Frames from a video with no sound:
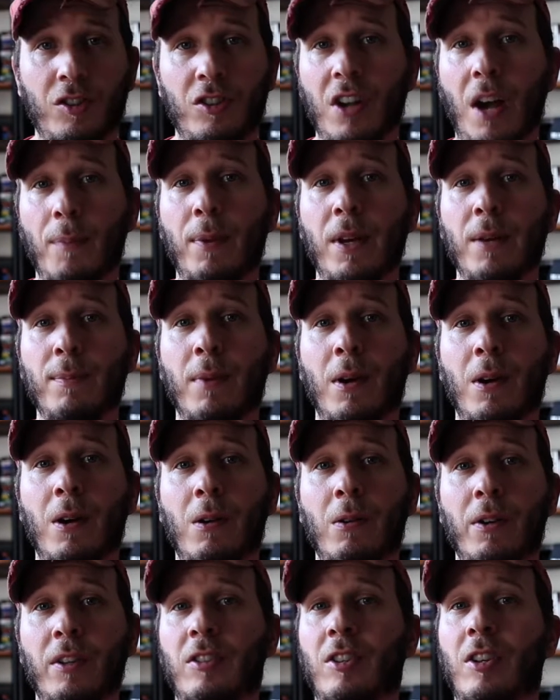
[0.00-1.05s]
Chopping
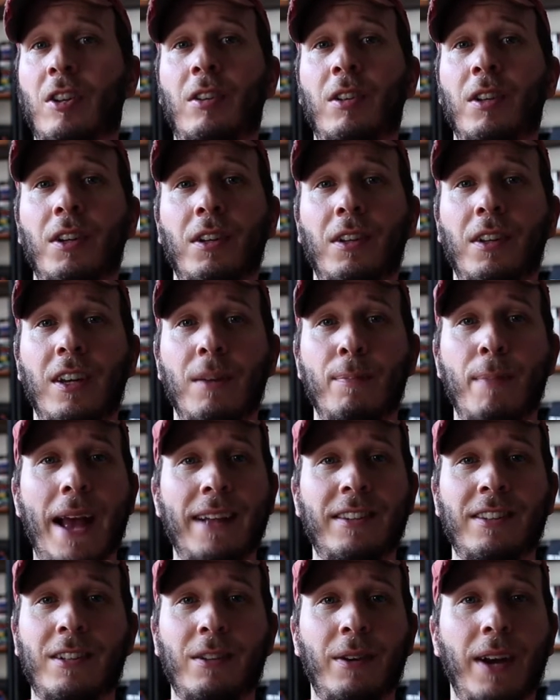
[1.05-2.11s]
Mall is clearly
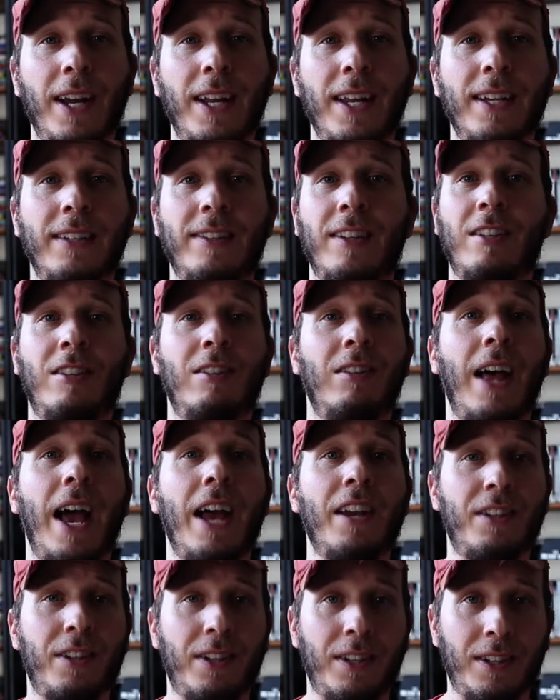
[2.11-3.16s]
masquerading as a
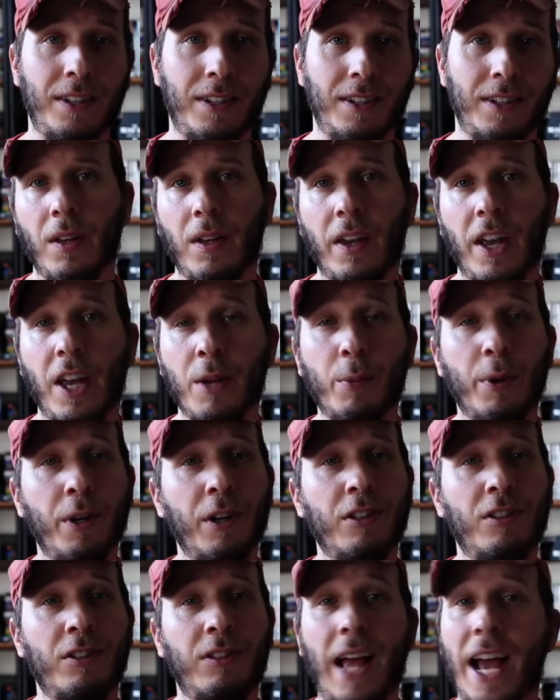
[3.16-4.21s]
slasher. And what are
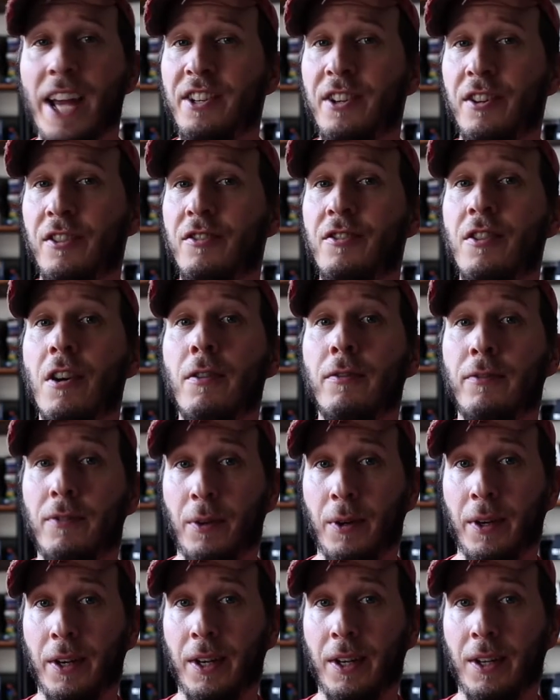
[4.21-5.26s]
slashers known
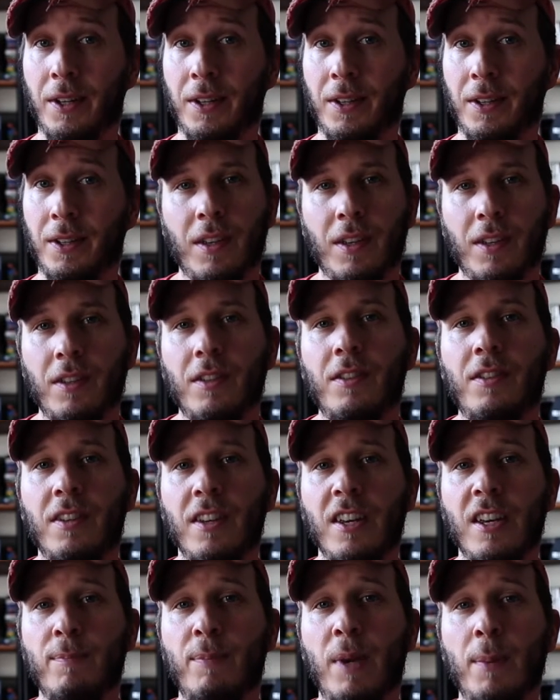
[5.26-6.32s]
for?
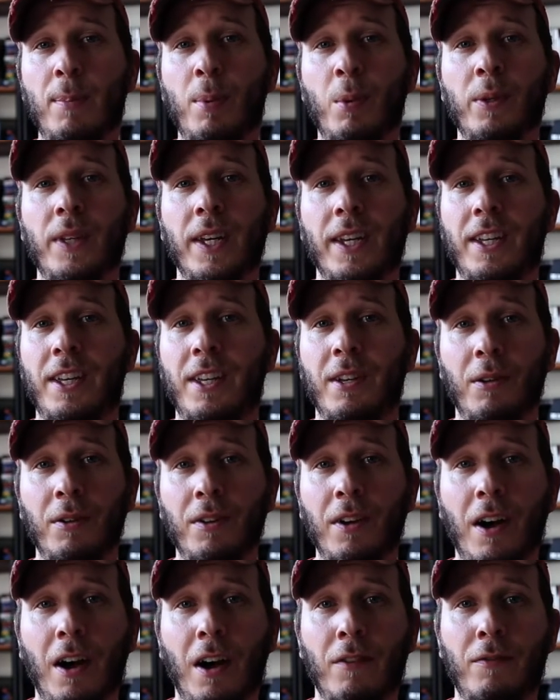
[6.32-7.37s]
Seeing people get killed
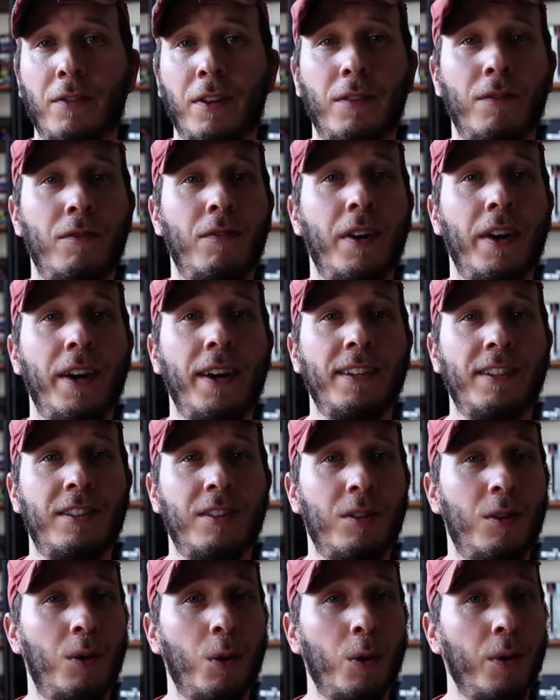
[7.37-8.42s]
off in various
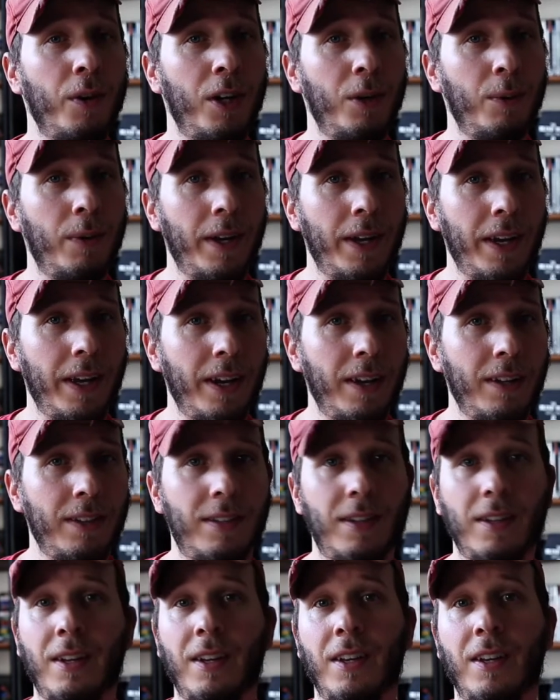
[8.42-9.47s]
gory
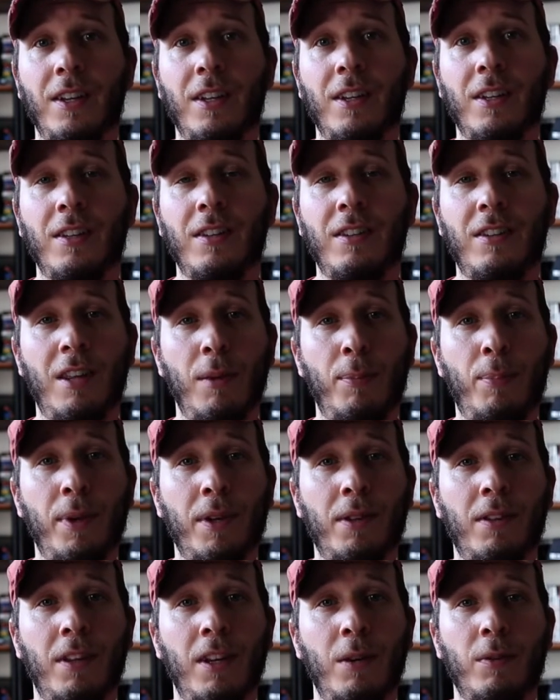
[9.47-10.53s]
ways,
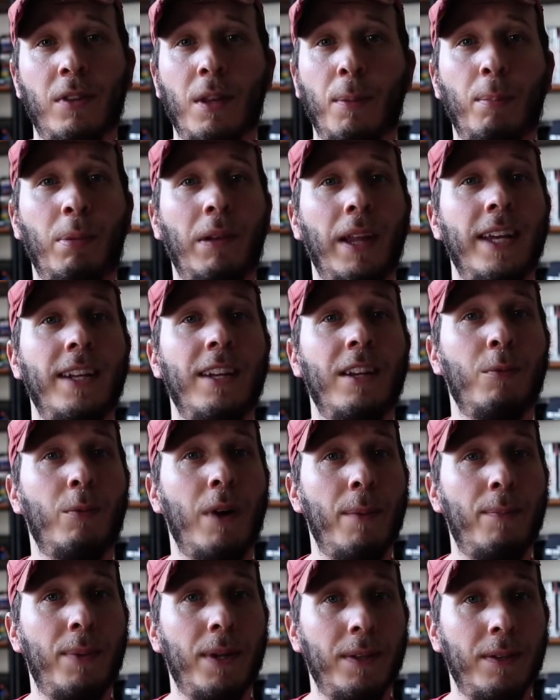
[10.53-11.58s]
typically with a bladed
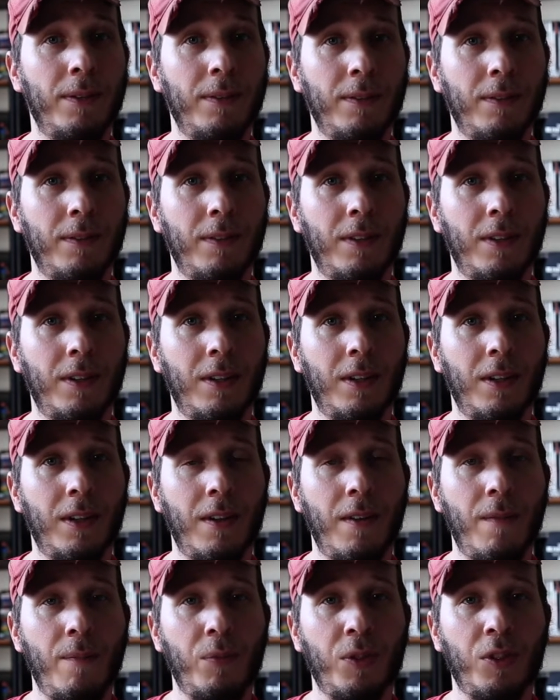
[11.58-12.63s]
weapon.
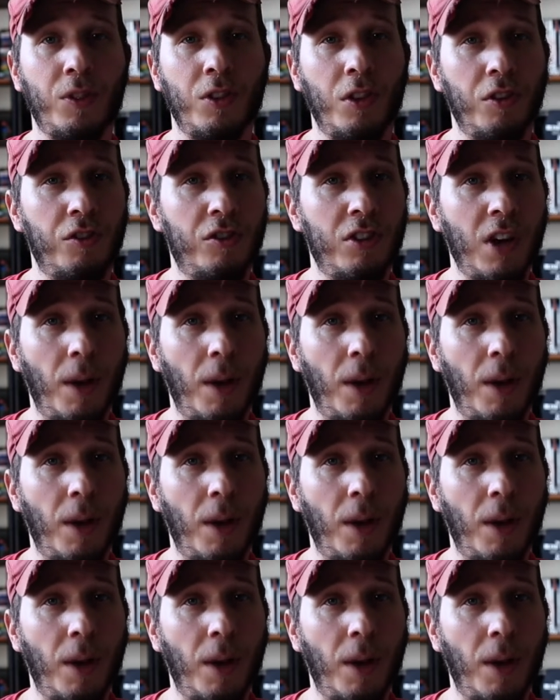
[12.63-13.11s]
Does